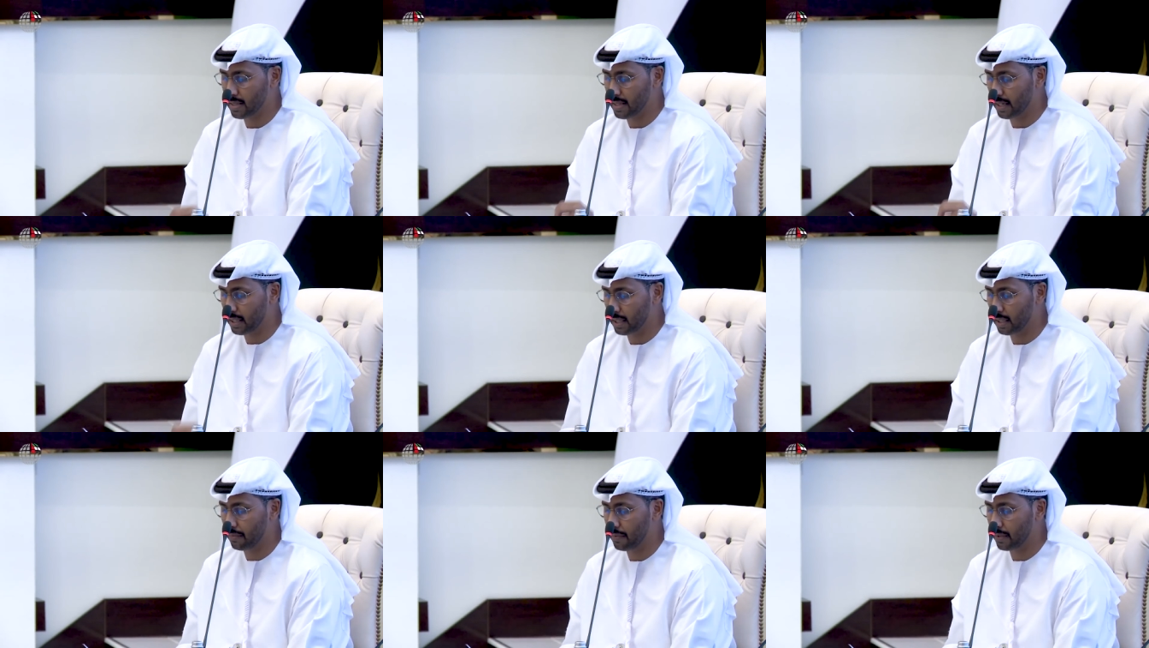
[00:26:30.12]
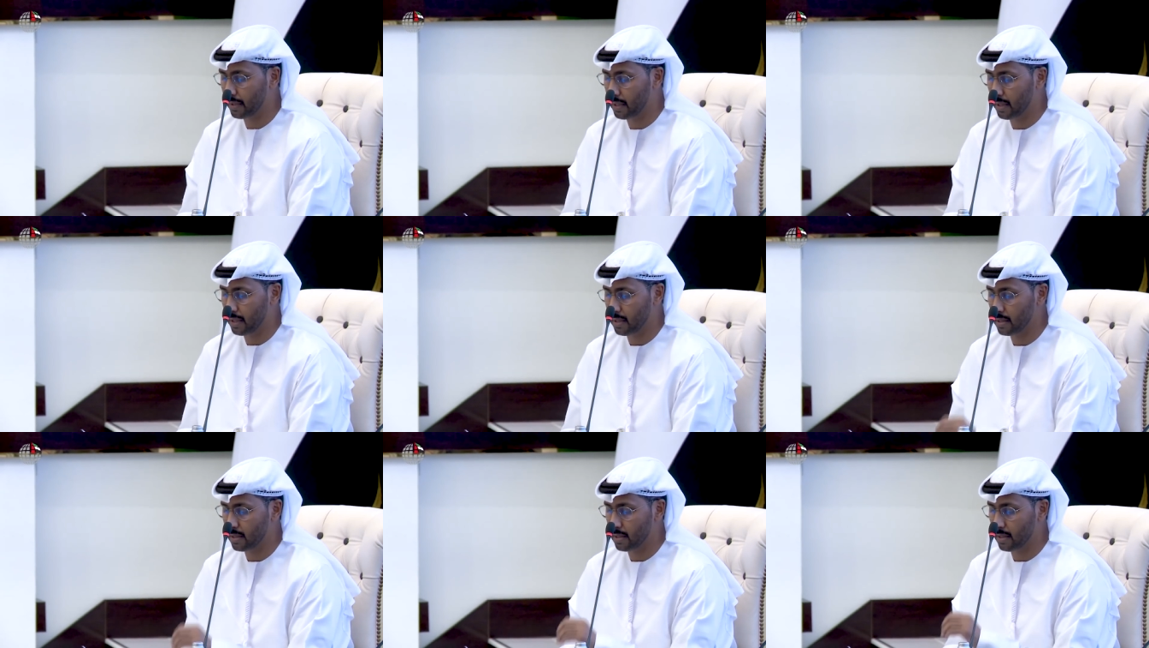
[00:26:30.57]

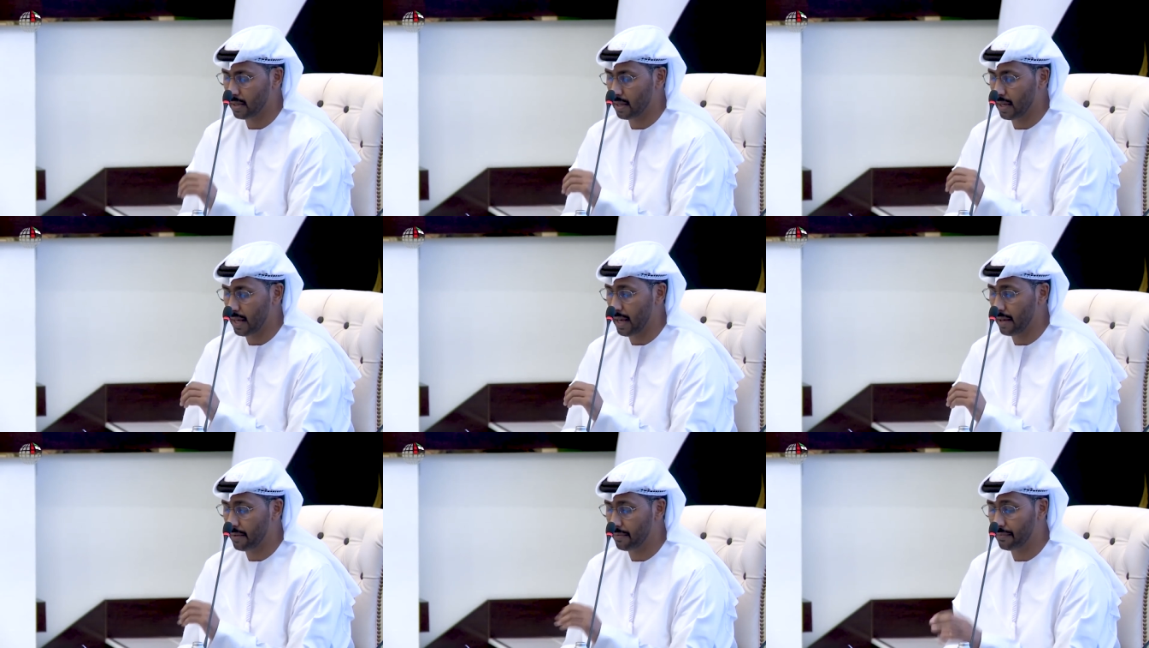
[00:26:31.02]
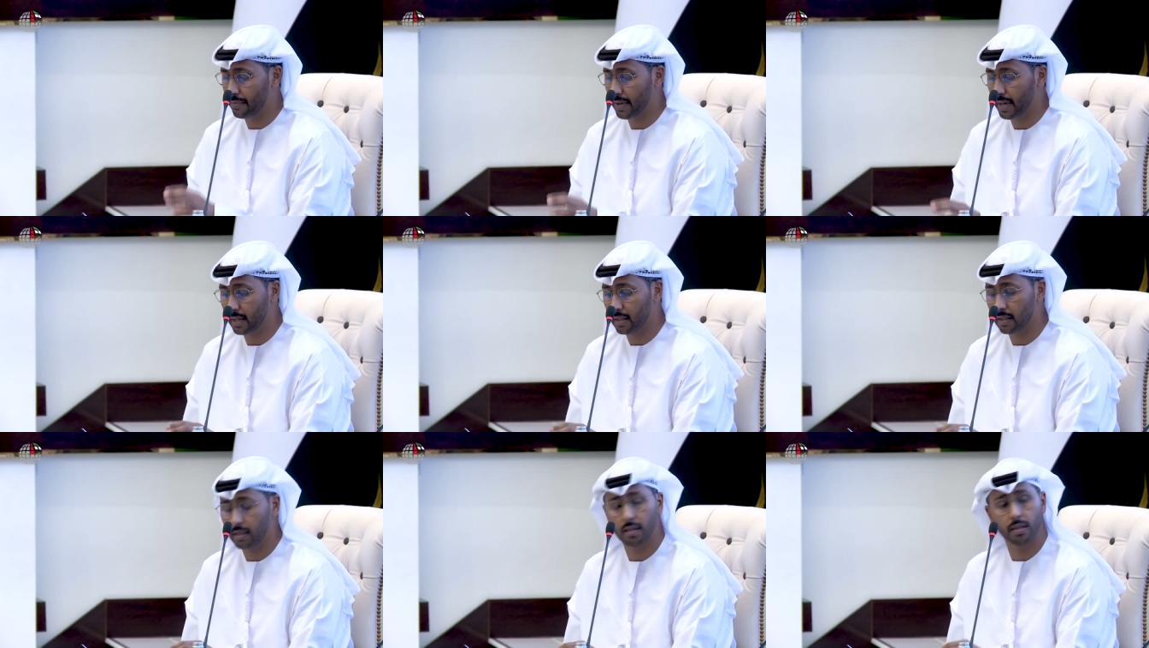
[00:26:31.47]
activities
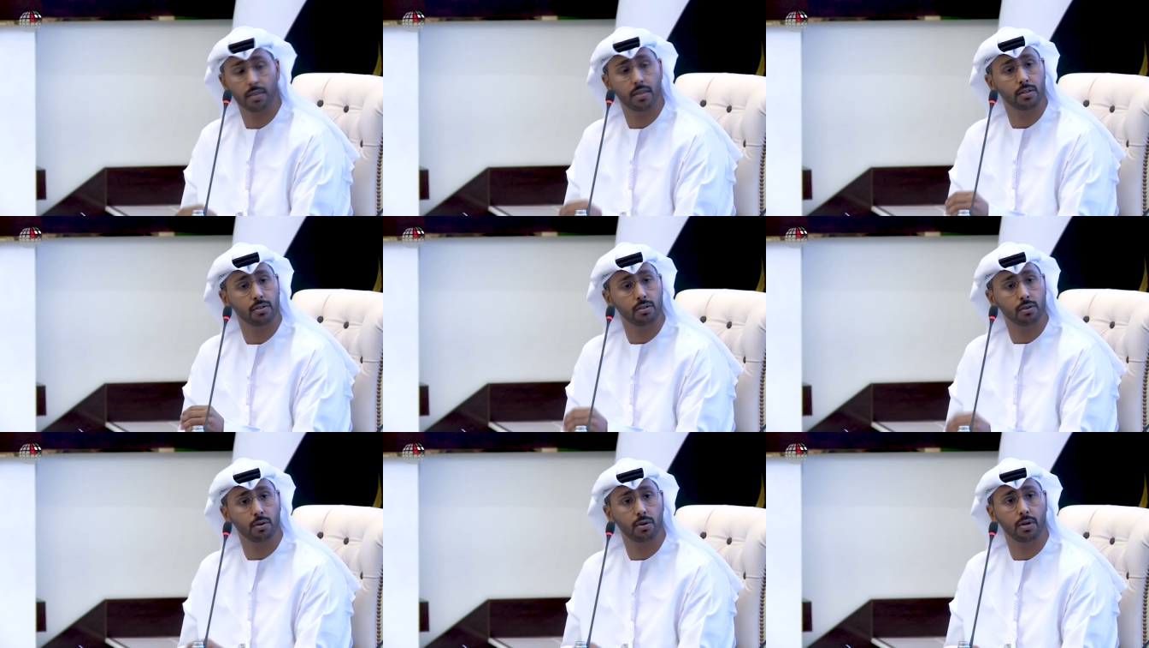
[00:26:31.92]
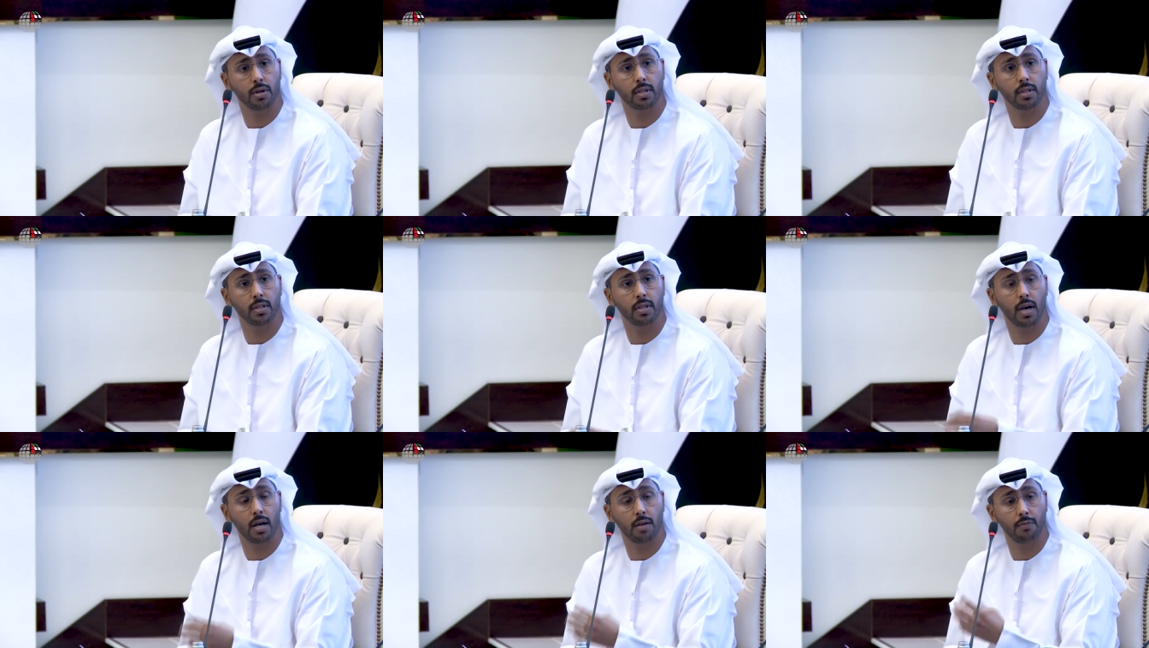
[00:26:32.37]
affecting the
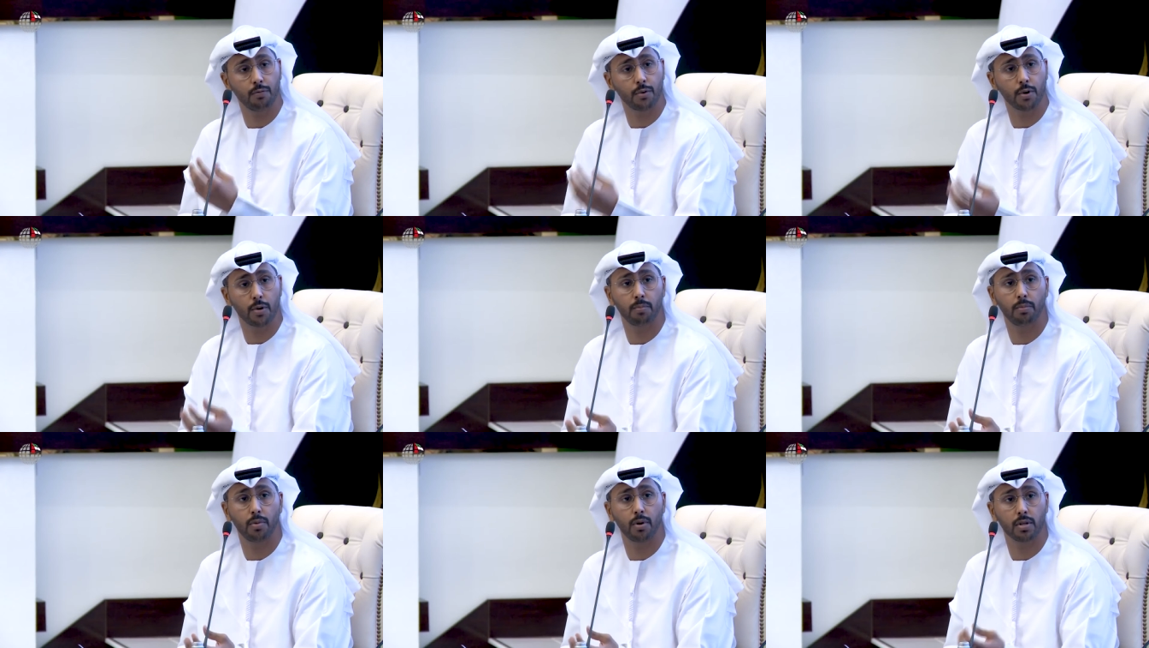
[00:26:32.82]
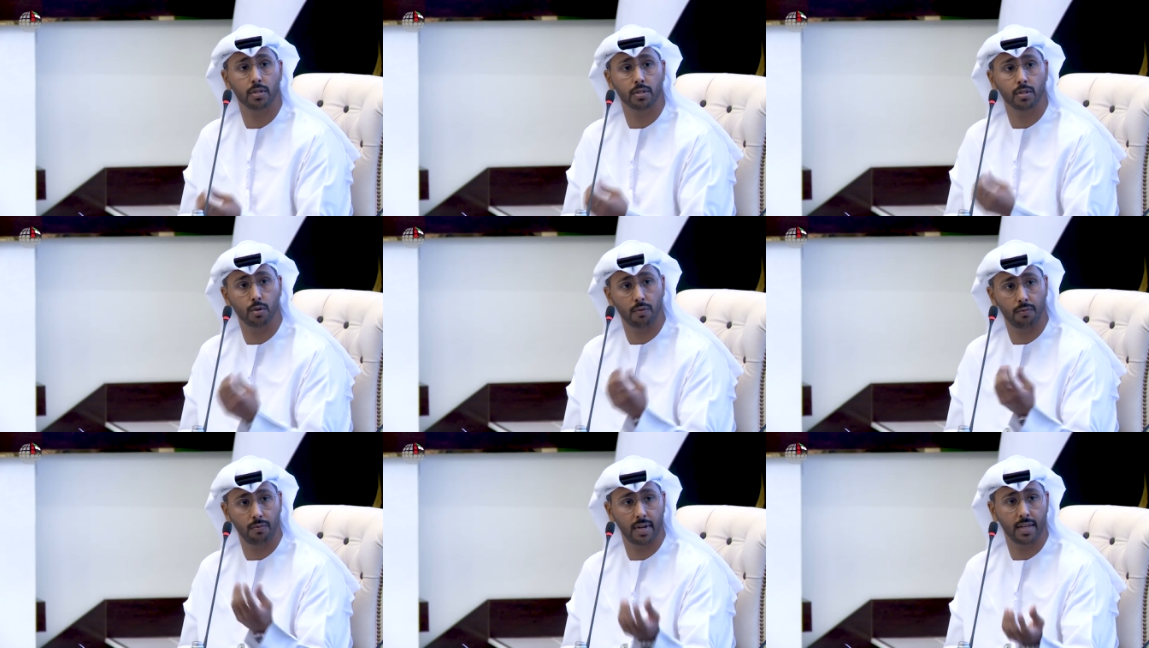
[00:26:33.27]
security and foreign
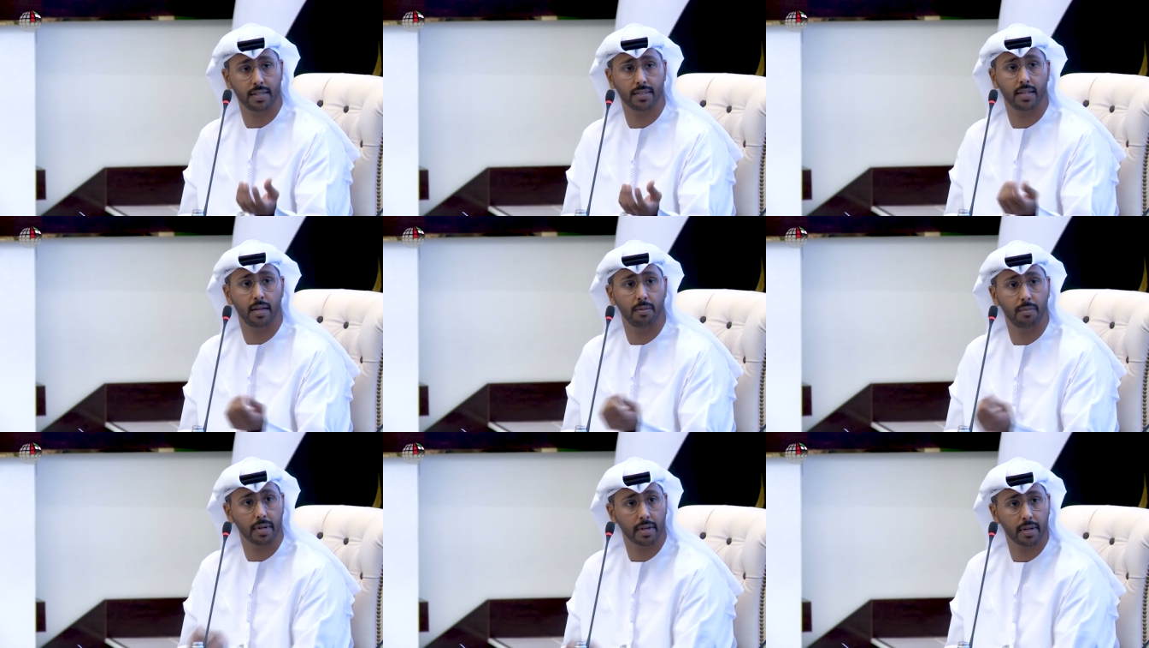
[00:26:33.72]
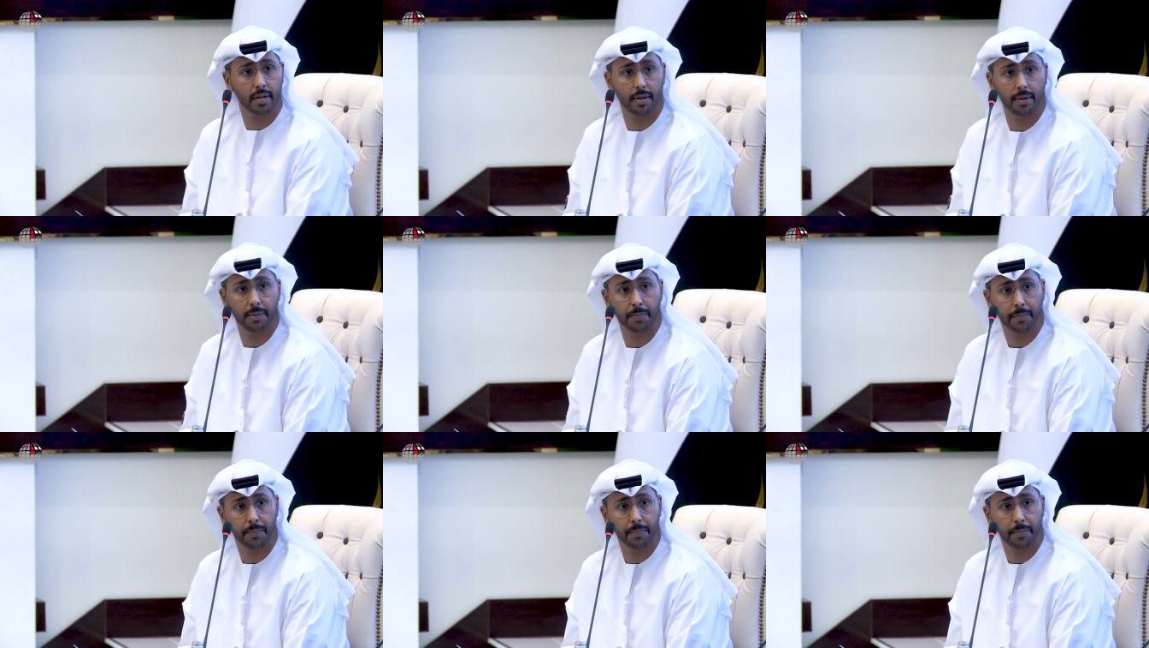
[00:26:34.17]
policy of Latin America?